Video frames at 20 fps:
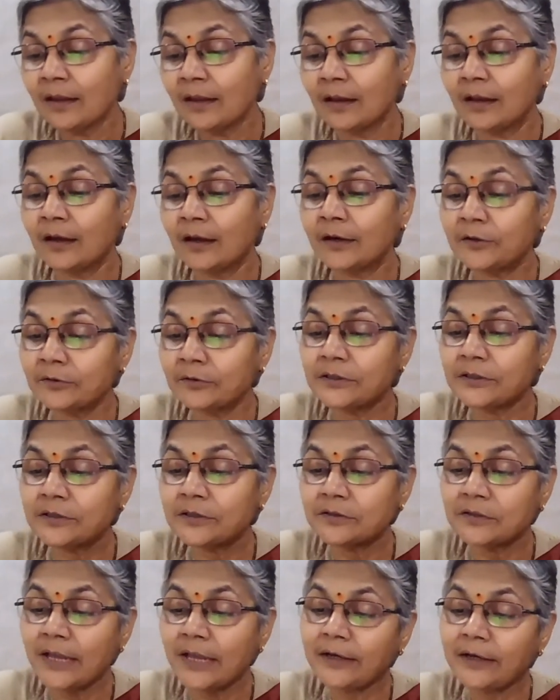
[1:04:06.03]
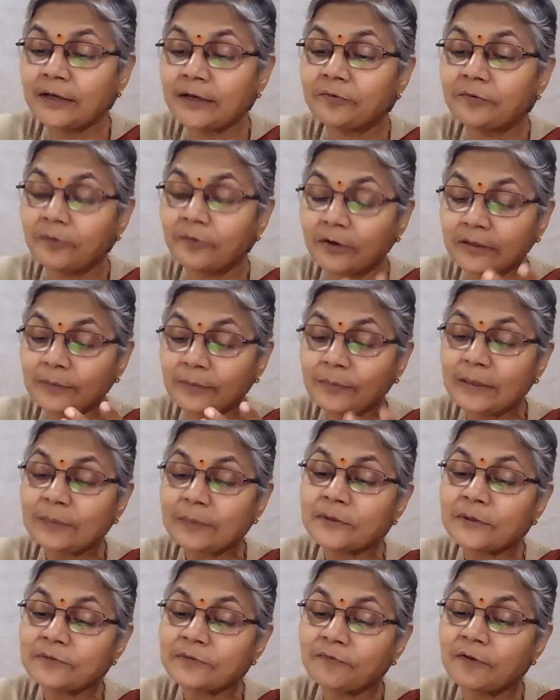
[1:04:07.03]
to the society for the
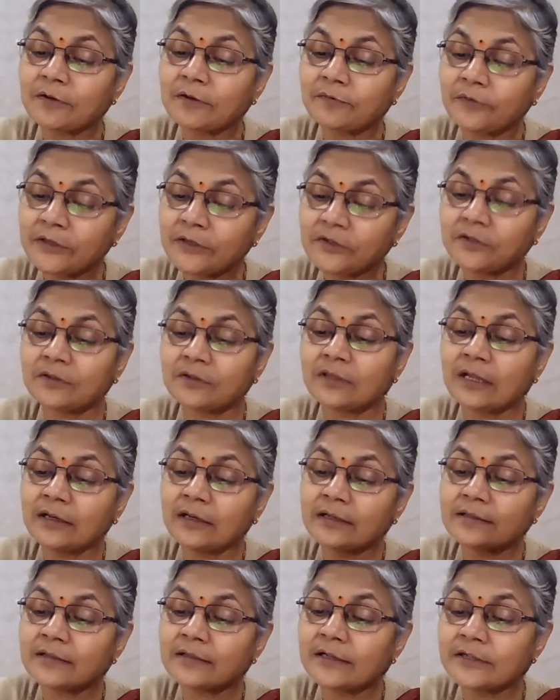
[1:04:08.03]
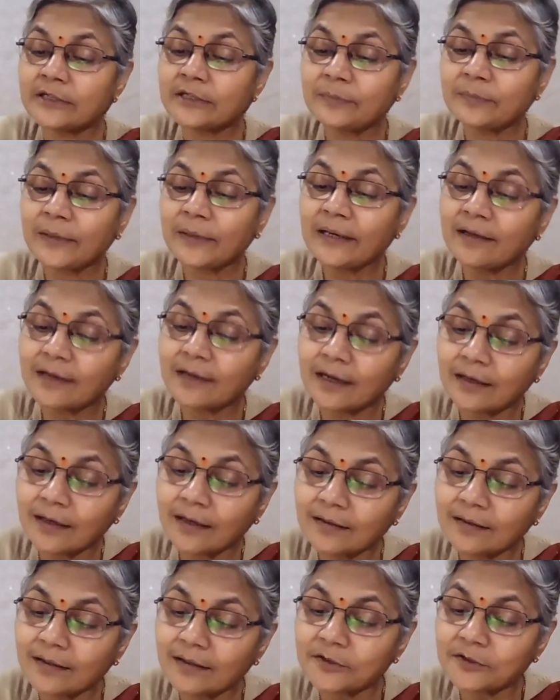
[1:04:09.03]
purpose for which the research is being
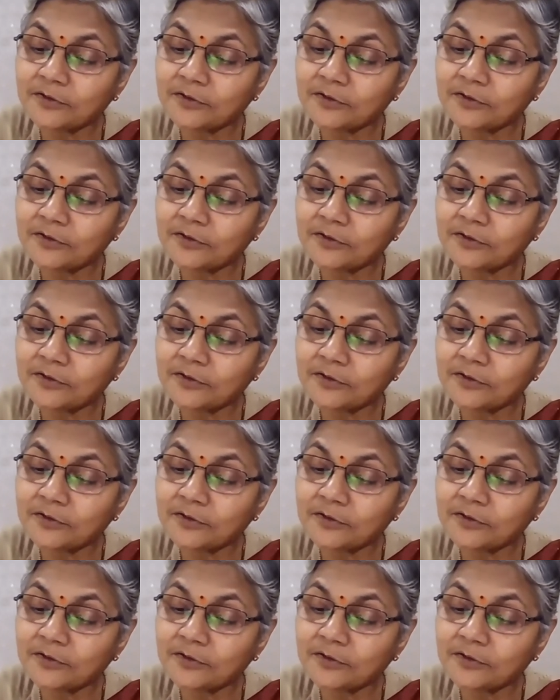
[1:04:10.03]
conducted.